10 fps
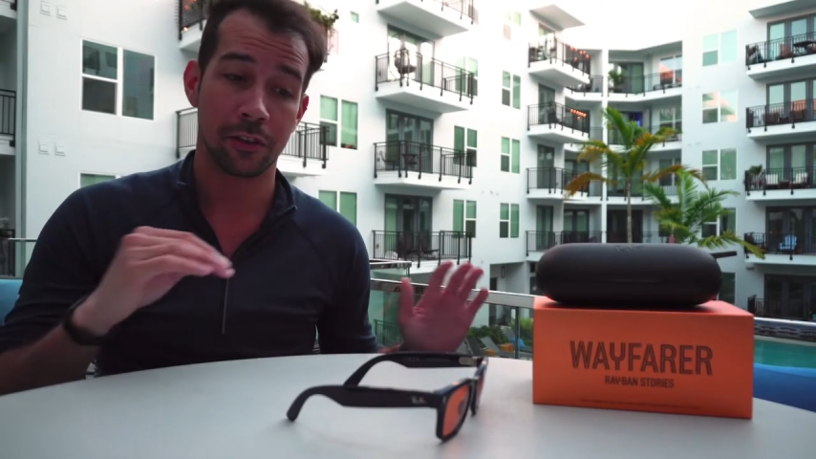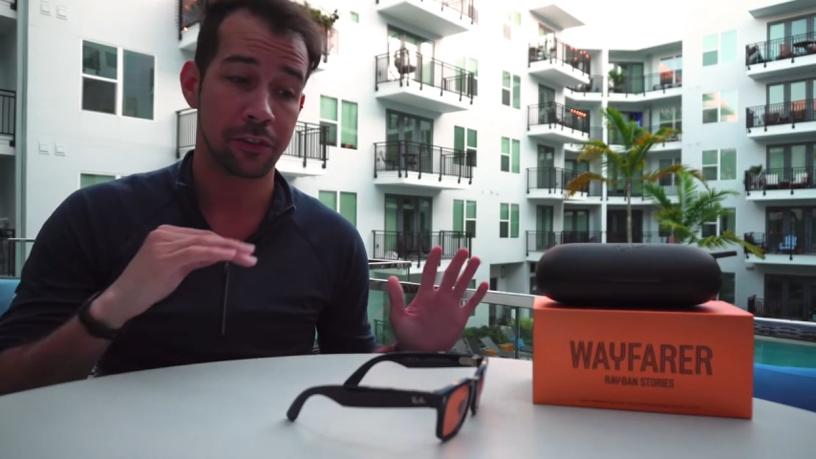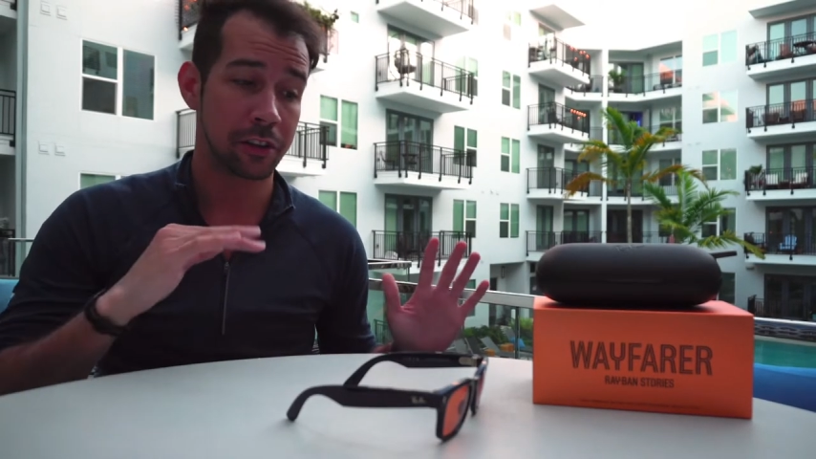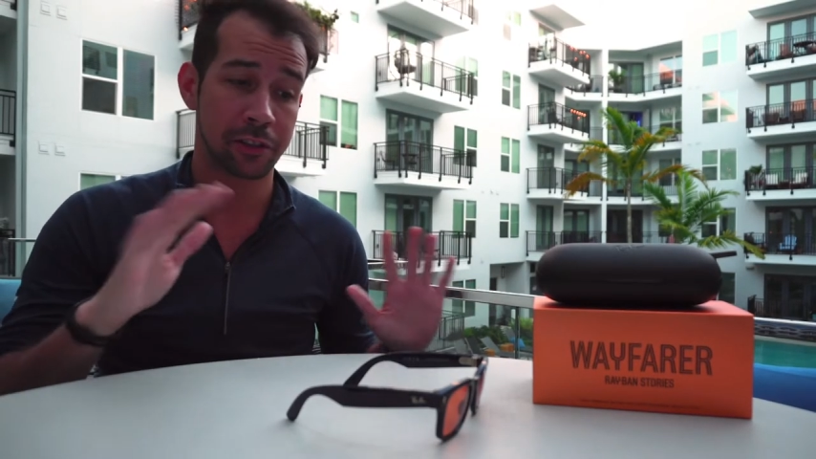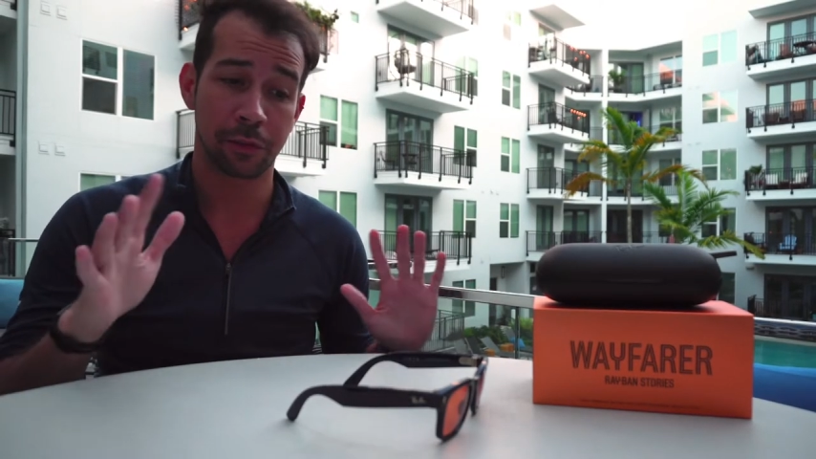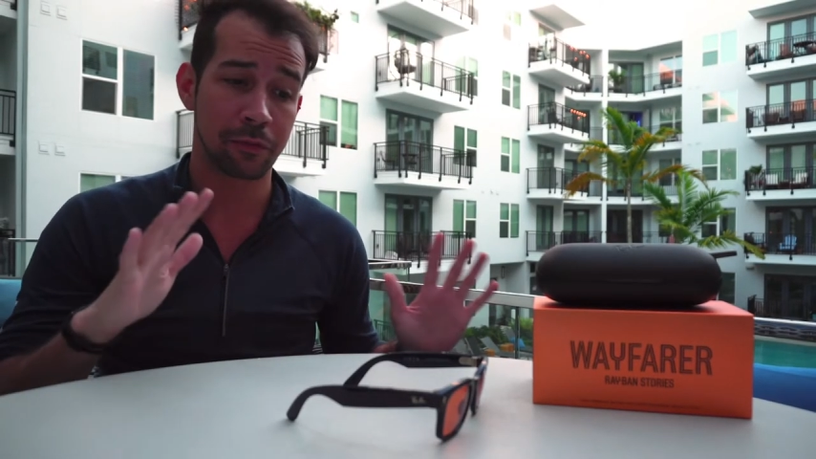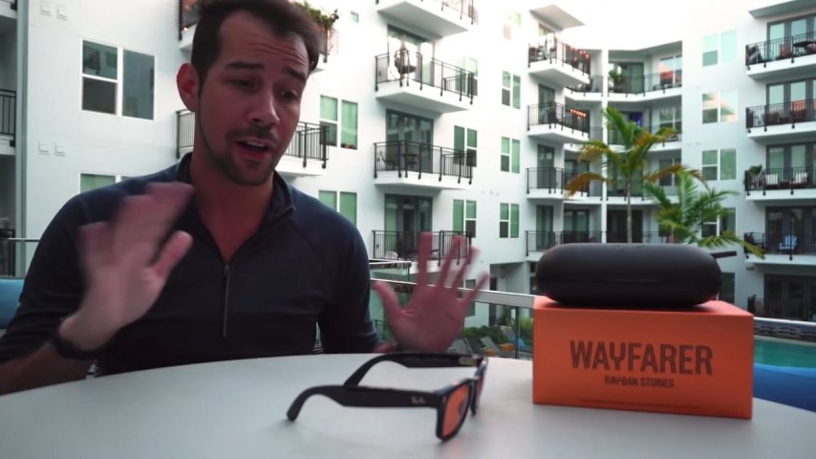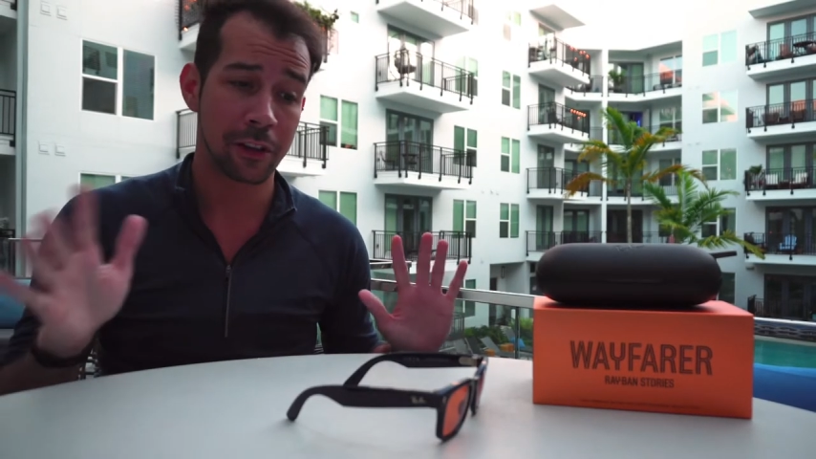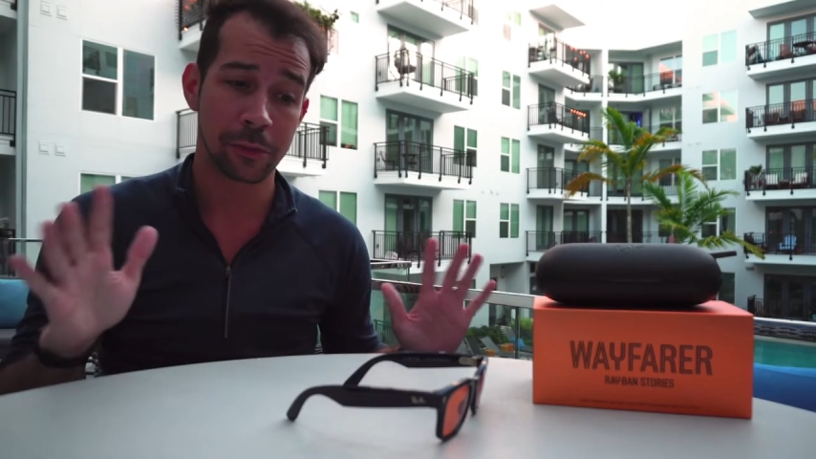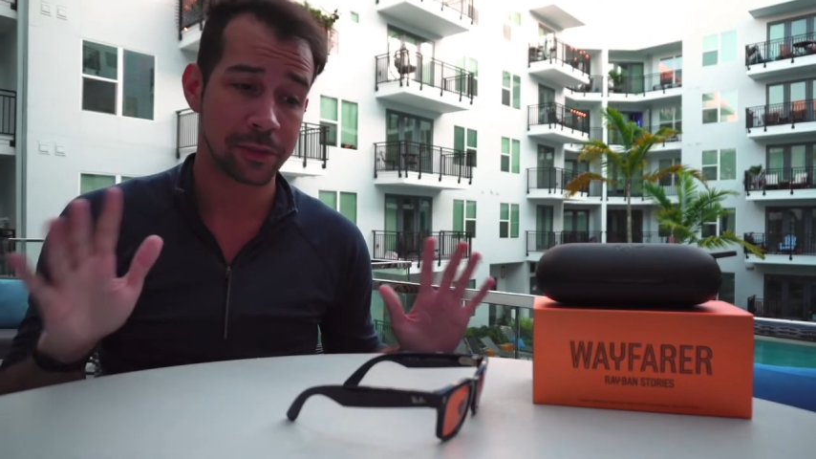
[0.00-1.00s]
there's different
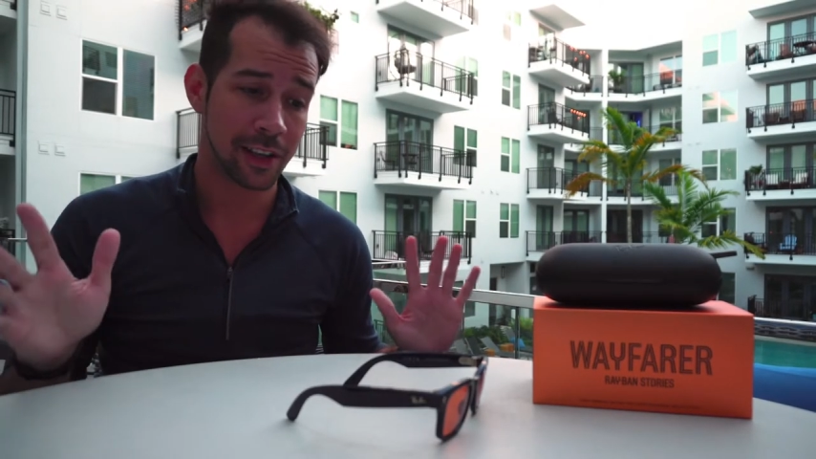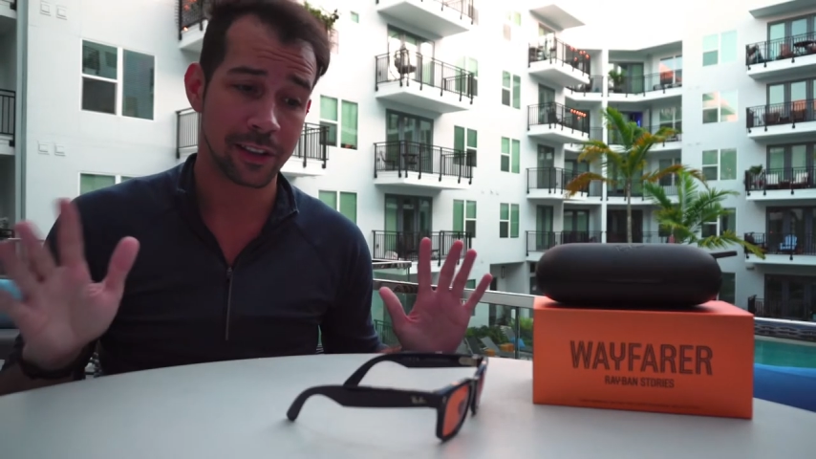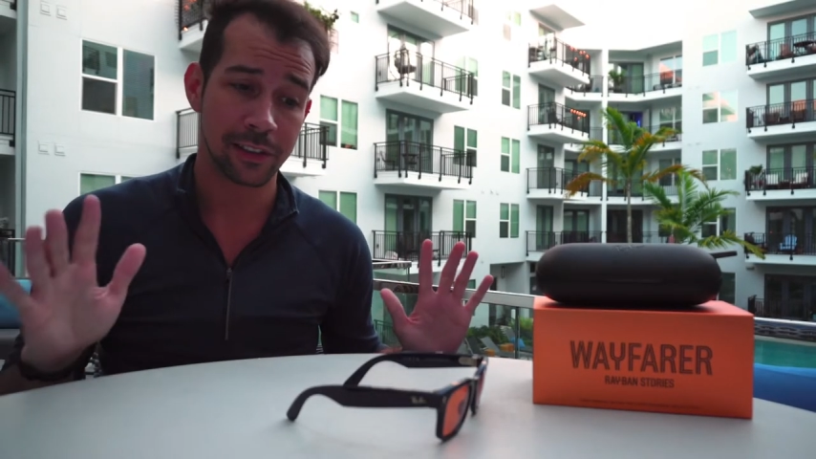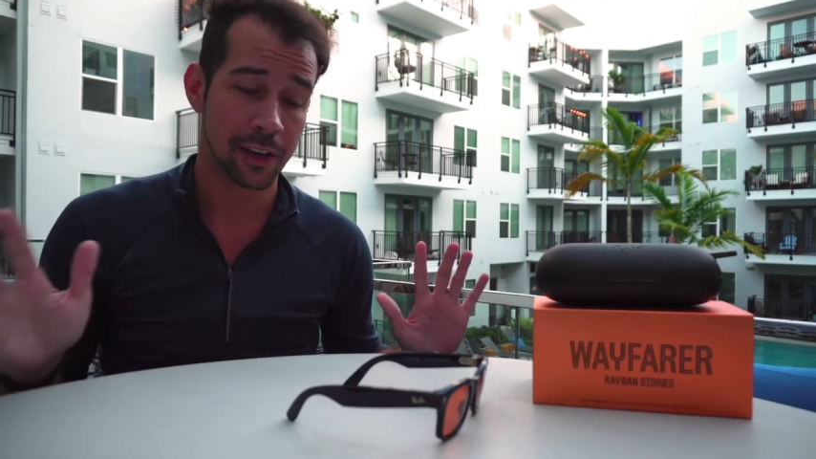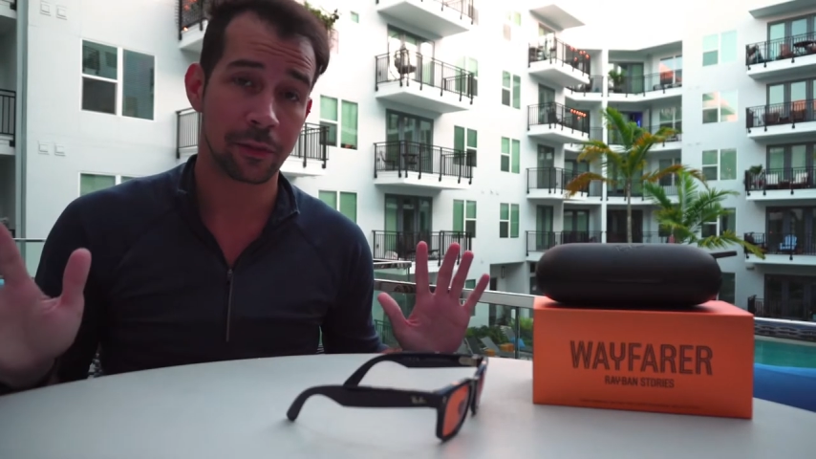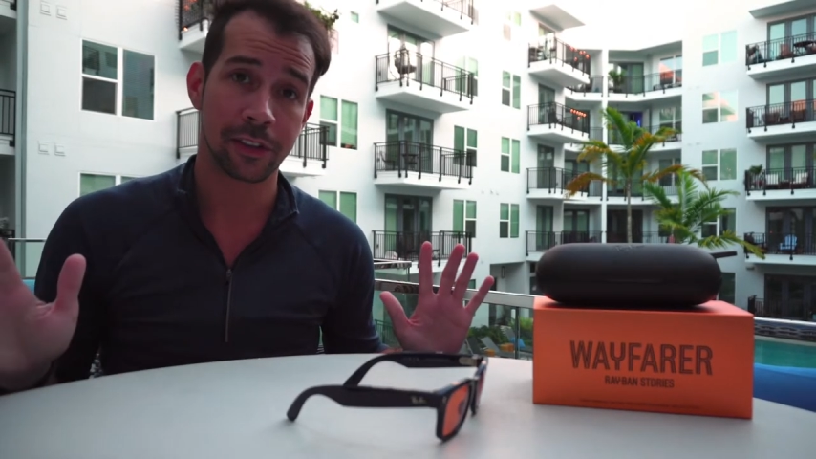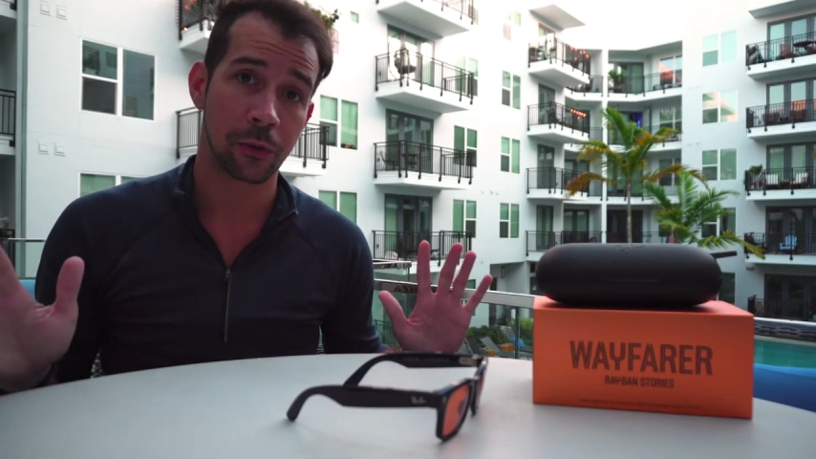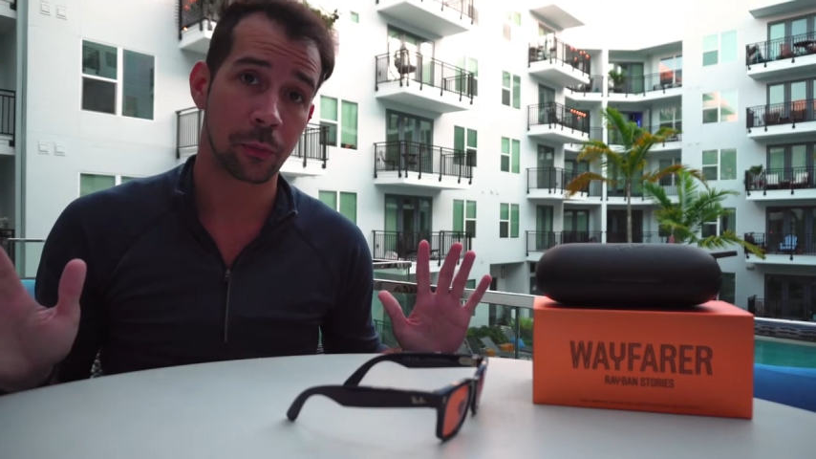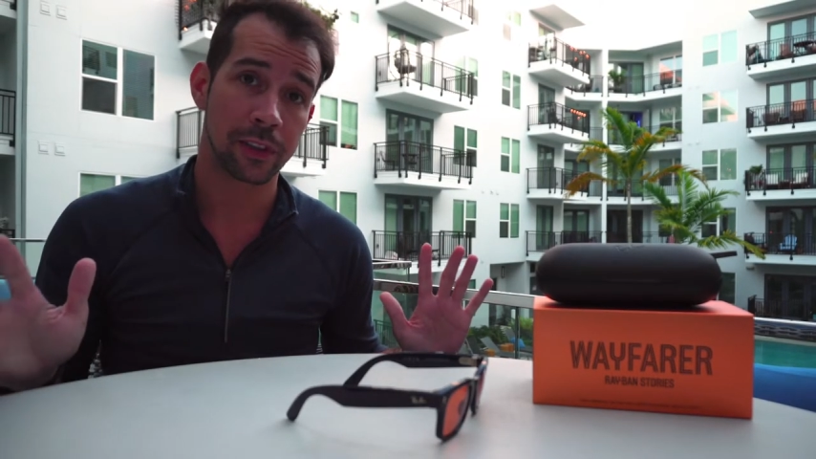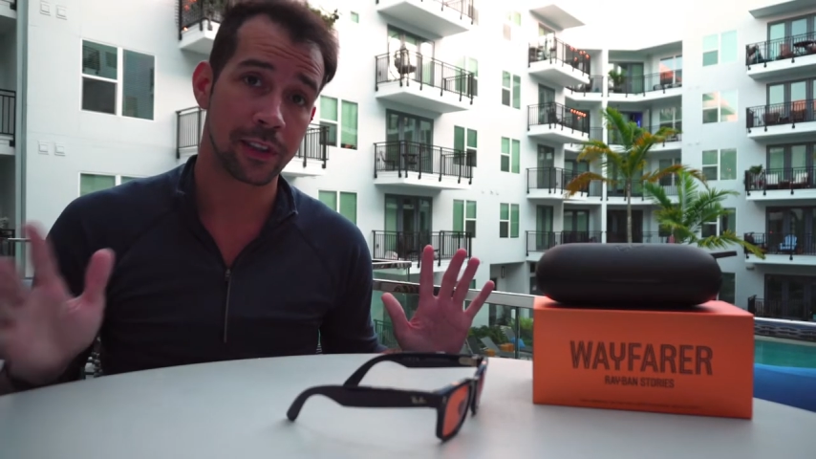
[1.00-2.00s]
volume settings and
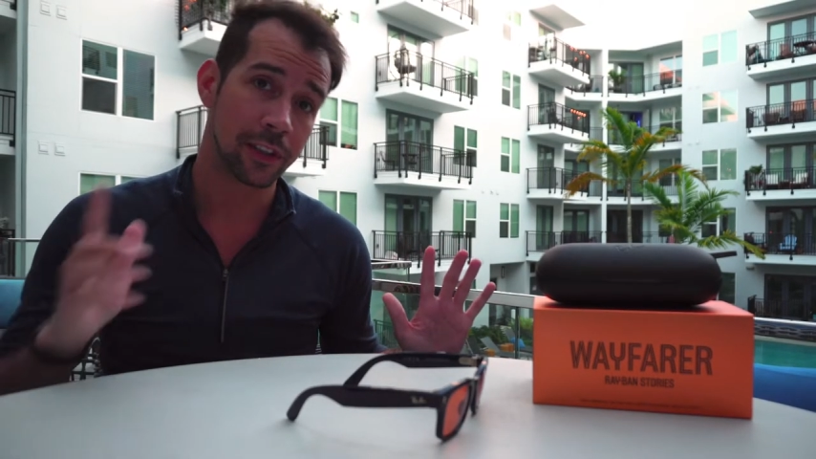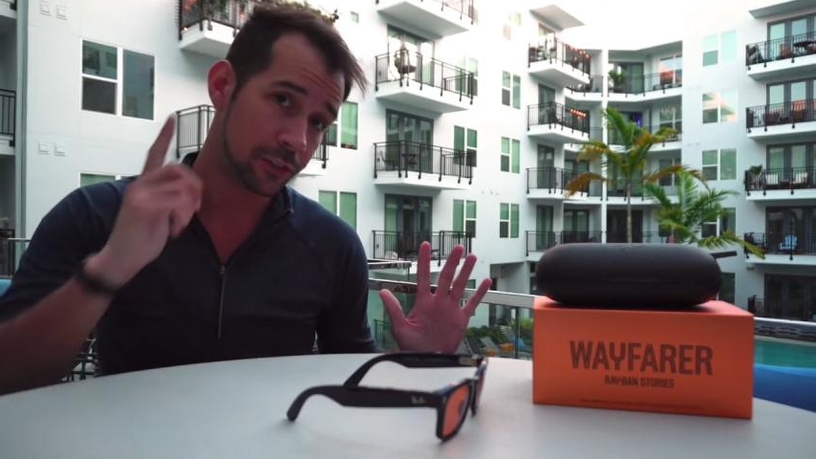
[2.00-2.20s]
everything with it.